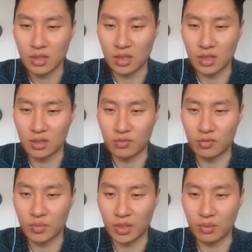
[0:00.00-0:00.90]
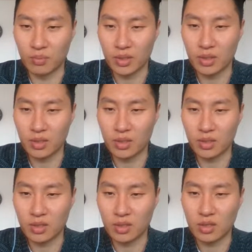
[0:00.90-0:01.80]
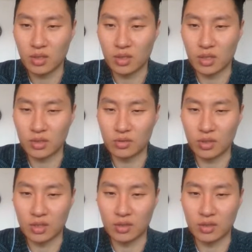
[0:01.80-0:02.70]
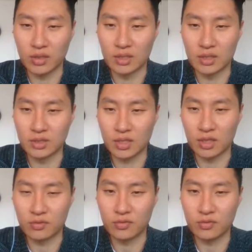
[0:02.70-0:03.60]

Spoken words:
And if you make it bigger, all right, you can create this kind of